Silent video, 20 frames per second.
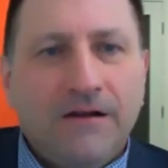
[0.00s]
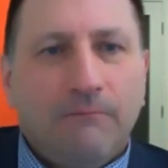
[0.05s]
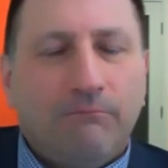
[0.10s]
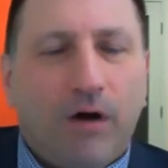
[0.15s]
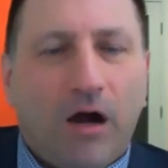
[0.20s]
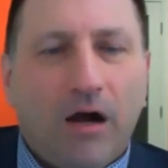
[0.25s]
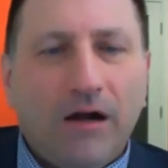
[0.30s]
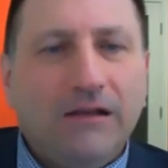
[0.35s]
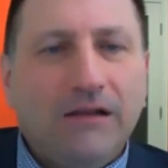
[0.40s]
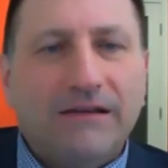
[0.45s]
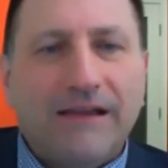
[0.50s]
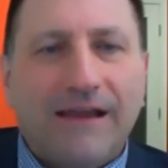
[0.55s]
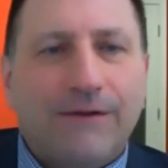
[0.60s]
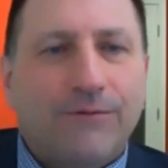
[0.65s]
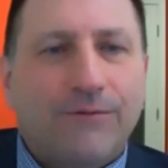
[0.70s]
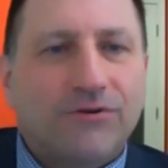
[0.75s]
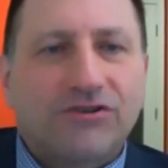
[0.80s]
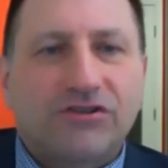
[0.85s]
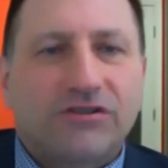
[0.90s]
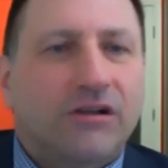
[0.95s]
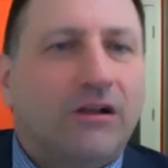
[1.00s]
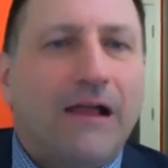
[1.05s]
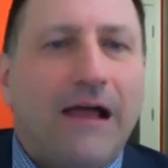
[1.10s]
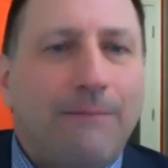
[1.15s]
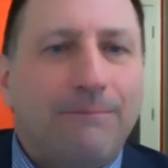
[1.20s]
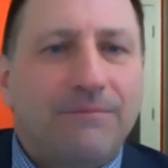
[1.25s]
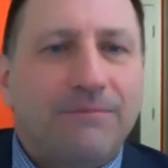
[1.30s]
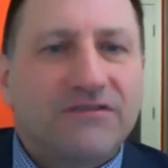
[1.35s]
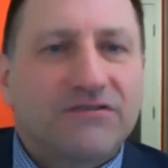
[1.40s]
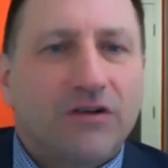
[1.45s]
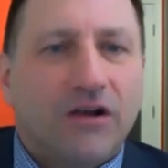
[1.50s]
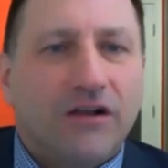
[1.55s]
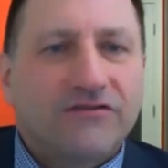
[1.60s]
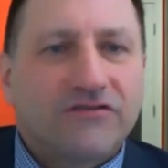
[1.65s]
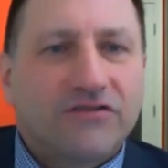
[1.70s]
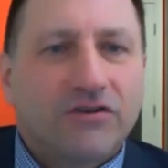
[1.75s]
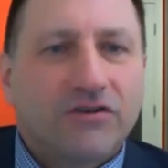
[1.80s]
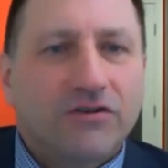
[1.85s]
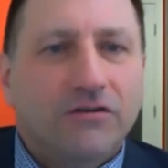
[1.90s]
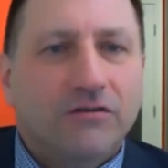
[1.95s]
Body language still happens on
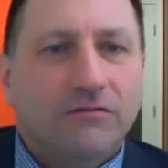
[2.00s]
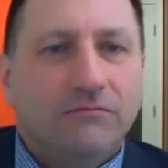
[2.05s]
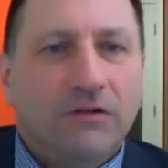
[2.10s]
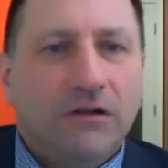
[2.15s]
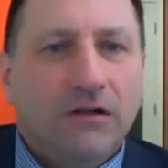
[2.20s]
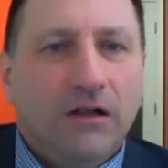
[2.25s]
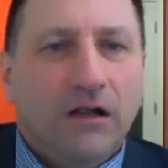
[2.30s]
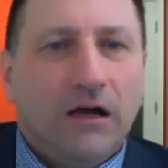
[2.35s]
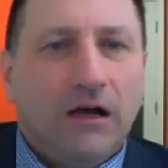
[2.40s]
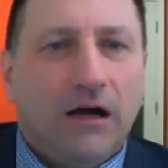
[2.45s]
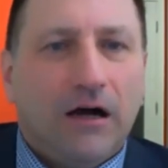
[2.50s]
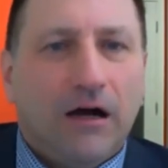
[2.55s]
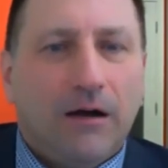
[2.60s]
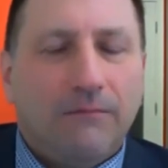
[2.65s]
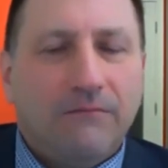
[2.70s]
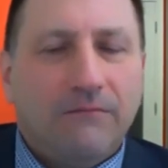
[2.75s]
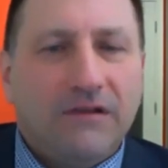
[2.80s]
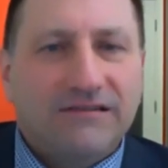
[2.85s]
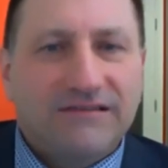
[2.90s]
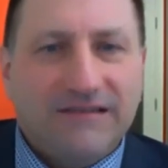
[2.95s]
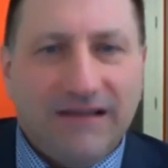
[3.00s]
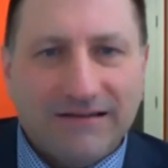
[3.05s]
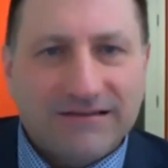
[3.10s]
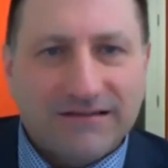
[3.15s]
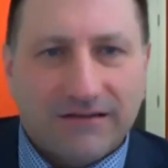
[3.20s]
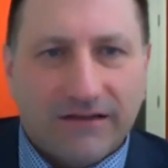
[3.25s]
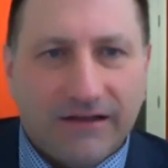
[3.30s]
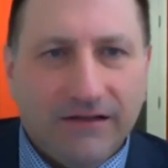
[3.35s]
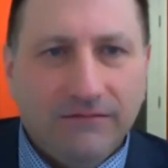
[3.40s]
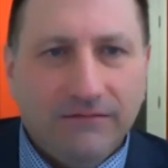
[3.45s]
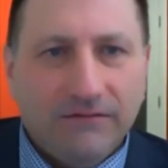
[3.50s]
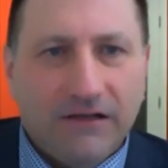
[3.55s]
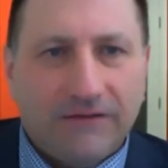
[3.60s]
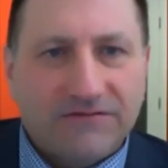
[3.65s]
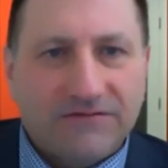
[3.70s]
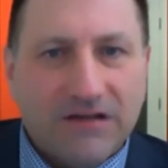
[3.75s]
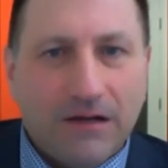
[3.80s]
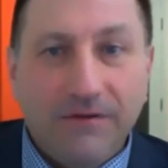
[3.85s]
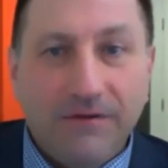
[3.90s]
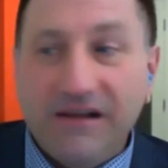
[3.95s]
Zoom intensely. If
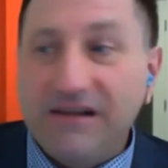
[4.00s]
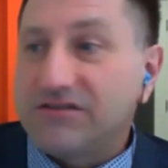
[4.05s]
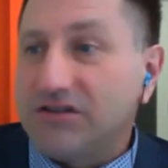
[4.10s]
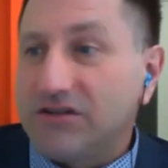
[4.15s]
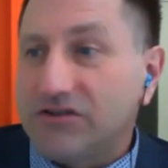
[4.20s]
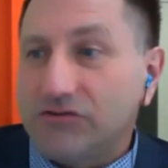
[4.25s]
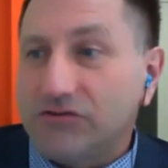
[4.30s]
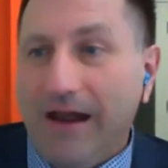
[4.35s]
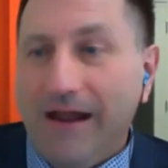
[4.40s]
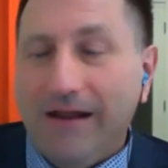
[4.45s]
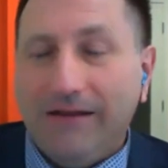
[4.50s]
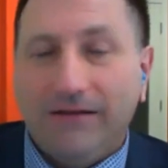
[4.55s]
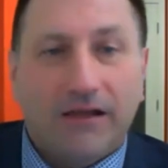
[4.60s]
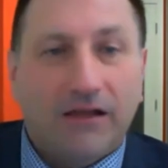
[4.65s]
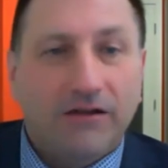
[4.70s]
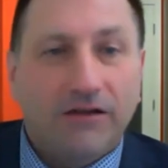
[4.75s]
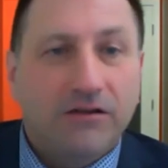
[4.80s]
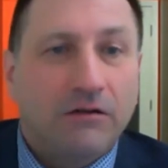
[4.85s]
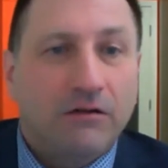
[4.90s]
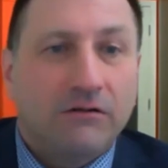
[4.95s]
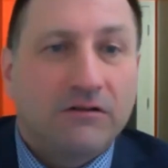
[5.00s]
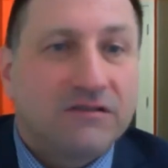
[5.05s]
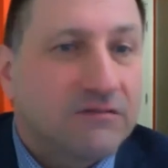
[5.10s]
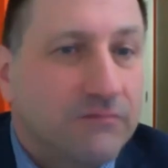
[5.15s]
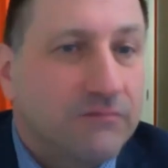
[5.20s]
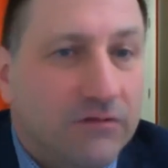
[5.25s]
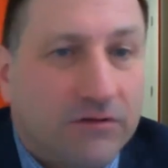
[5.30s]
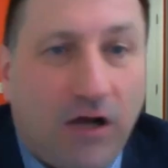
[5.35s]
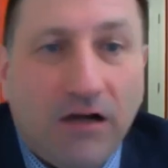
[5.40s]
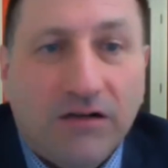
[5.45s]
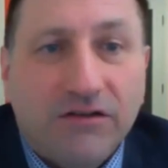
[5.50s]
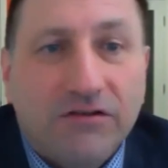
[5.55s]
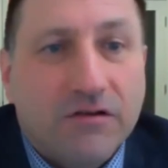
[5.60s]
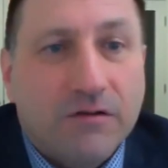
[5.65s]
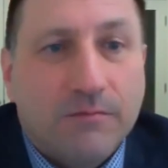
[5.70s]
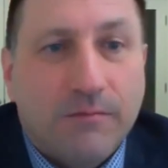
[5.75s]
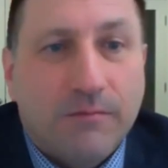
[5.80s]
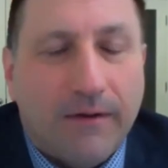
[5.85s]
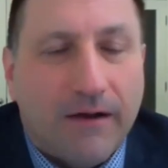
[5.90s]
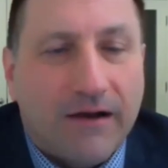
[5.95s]
somebody's distracted, talk to
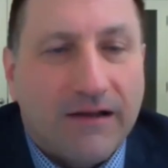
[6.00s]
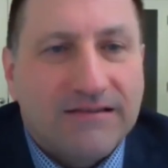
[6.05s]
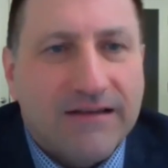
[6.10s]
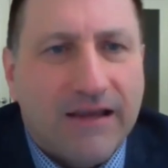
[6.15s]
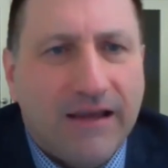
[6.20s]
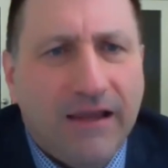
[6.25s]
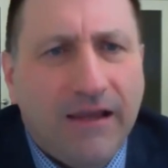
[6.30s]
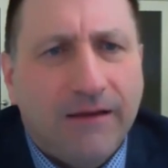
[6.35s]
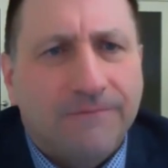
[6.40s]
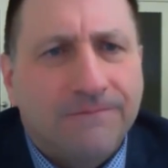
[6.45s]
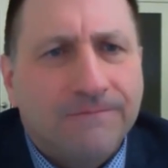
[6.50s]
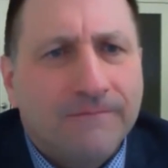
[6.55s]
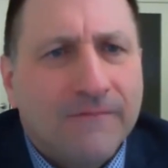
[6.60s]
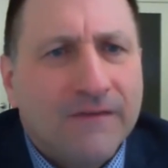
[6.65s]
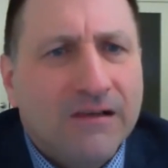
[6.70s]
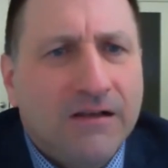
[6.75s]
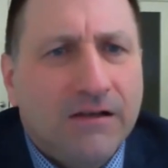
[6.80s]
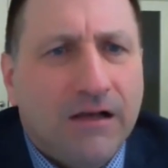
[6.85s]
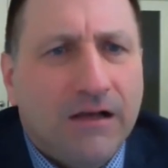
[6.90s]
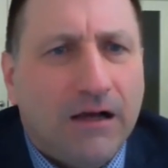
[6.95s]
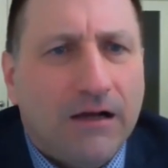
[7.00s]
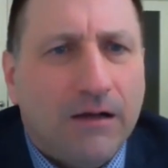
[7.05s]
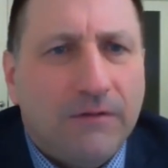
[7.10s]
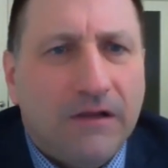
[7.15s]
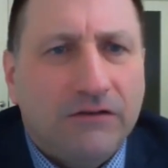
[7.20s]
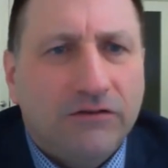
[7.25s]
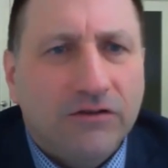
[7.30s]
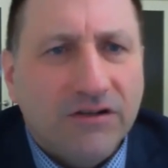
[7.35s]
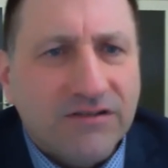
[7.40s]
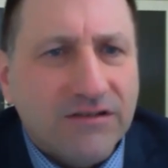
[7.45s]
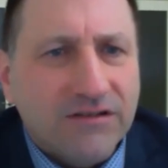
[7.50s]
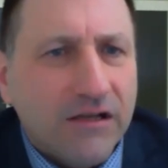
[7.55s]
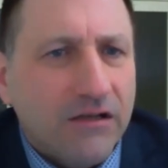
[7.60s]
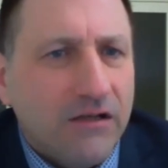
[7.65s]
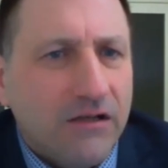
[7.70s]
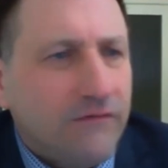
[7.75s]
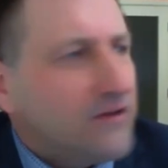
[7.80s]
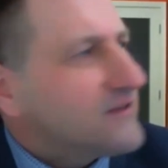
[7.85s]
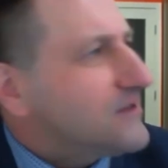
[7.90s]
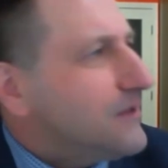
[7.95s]
them about it. Say, hey, it looks like
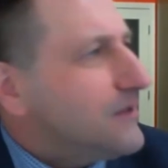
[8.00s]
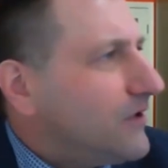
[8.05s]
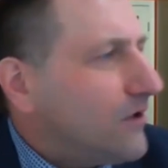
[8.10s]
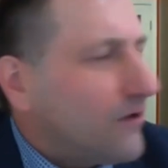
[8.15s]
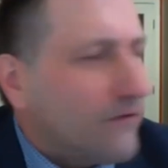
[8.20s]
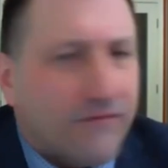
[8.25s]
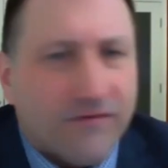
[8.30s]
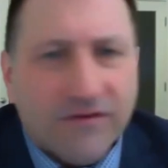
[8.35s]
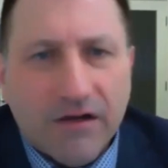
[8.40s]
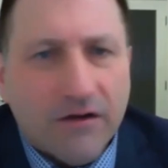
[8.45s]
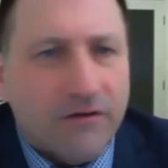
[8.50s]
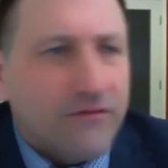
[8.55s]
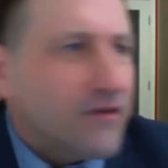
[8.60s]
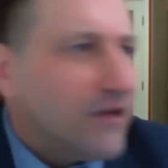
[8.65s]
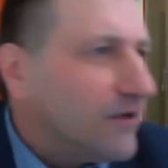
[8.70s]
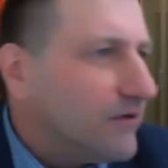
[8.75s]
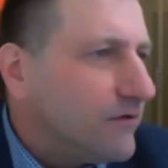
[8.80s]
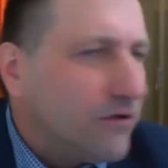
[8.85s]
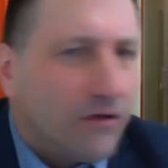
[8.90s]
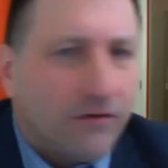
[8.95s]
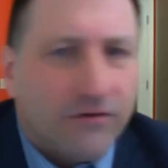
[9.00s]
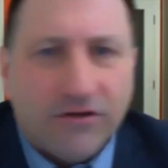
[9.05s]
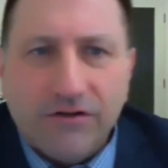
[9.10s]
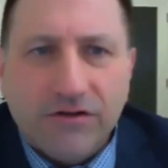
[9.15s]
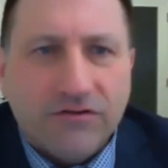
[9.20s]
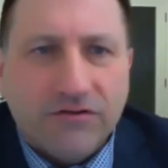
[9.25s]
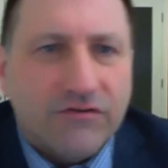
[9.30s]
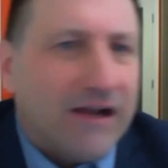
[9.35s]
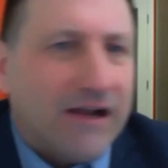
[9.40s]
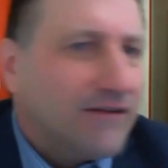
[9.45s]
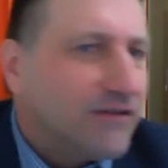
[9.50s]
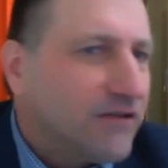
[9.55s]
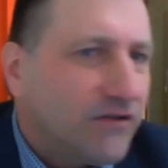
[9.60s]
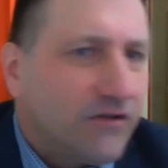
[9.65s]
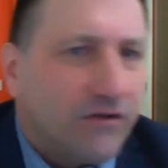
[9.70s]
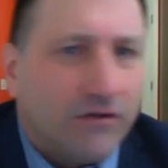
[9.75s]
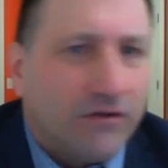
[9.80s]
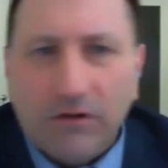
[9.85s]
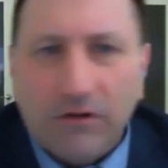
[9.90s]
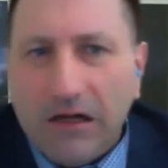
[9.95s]
you've got somebody over there that you're distracted
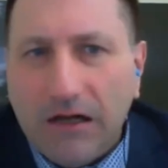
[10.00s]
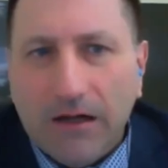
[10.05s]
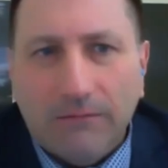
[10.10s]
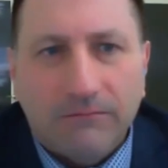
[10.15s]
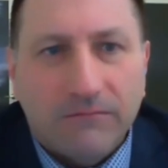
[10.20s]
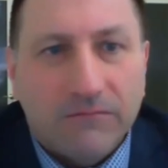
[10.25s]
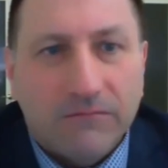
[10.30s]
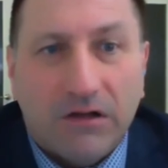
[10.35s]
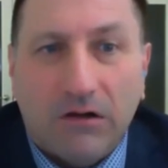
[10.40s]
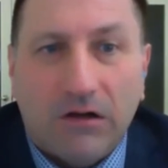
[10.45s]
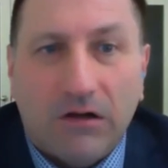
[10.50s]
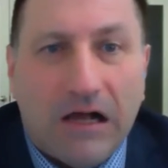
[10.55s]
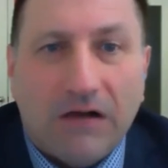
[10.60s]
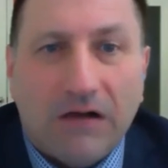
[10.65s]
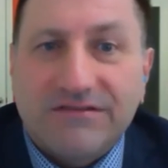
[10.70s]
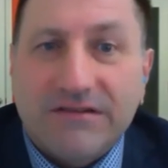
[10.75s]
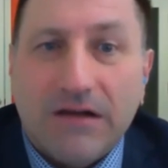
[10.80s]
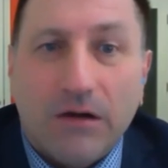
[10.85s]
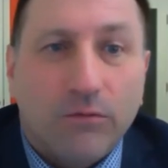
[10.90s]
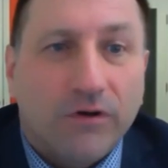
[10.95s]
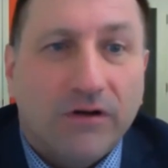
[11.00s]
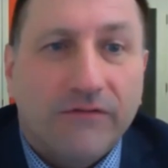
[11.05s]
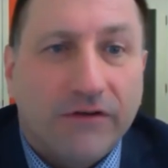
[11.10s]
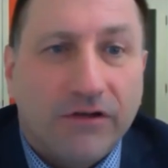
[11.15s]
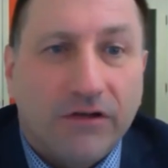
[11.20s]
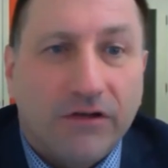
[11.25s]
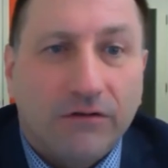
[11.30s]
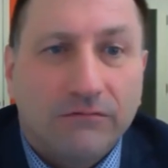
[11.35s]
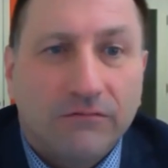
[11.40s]
to. How's that work for you?